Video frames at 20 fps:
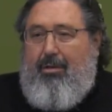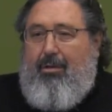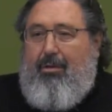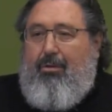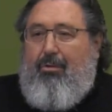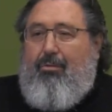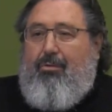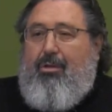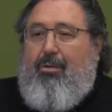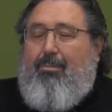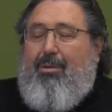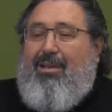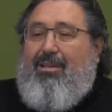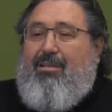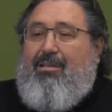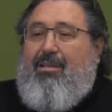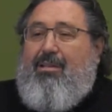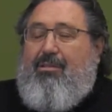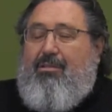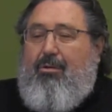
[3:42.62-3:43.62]
on the
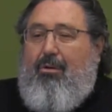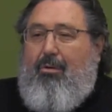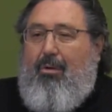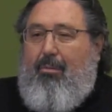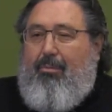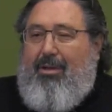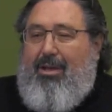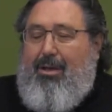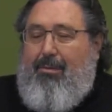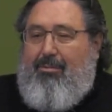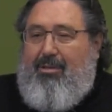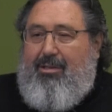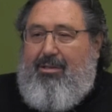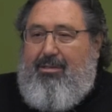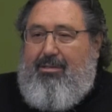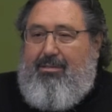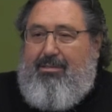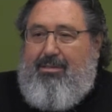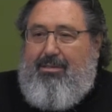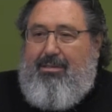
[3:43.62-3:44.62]
basis of
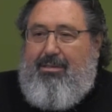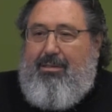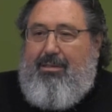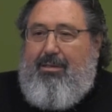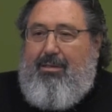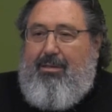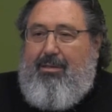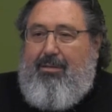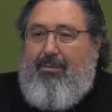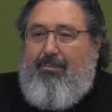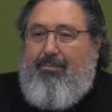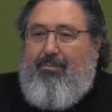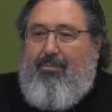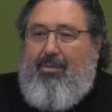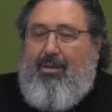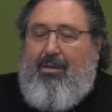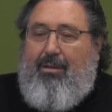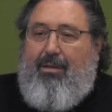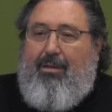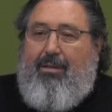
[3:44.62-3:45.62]
evidence
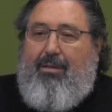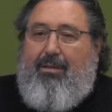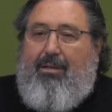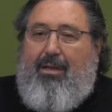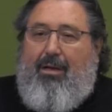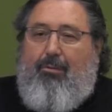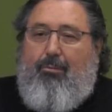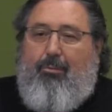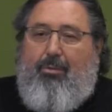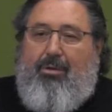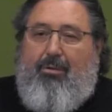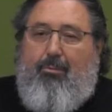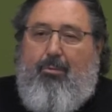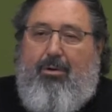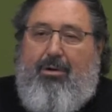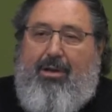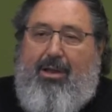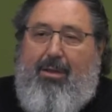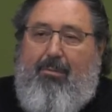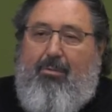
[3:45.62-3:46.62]
that we
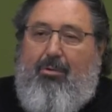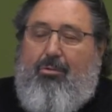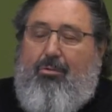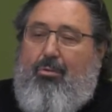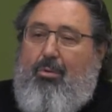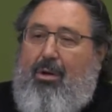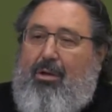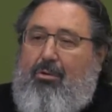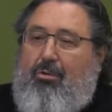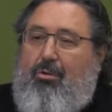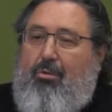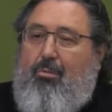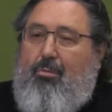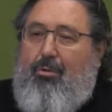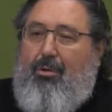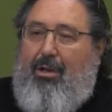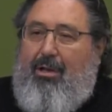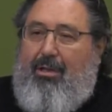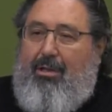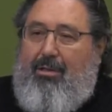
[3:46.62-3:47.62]
were able to
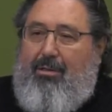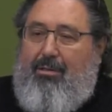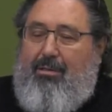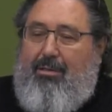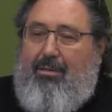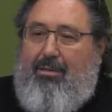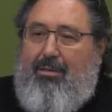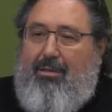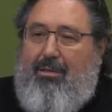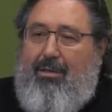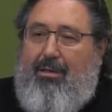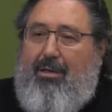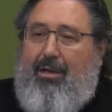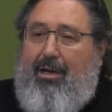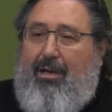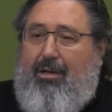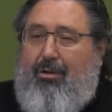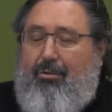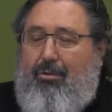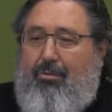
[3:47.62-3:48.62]
accumulate
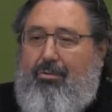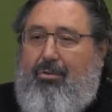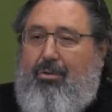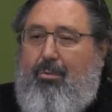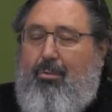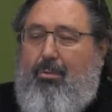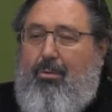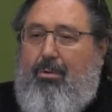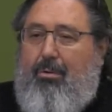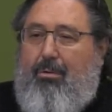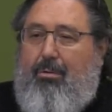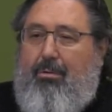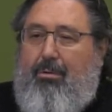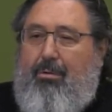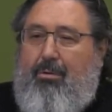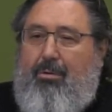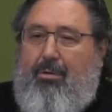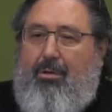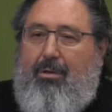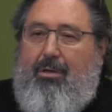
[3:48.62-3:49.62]
across the world
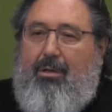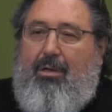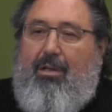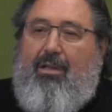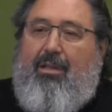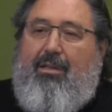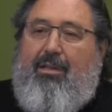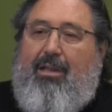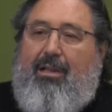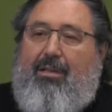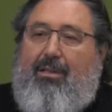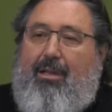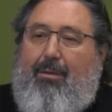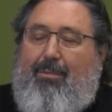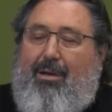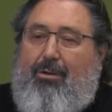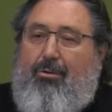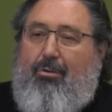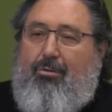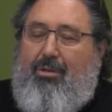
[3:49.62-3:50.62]
that
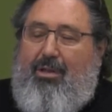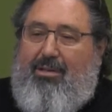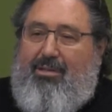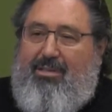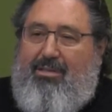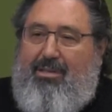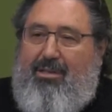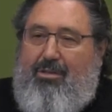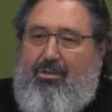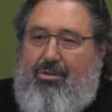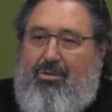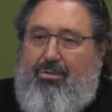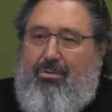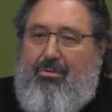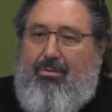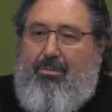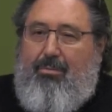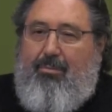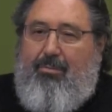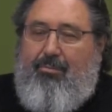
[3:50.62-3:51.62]
tobacco
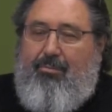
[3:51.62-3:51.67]
taxation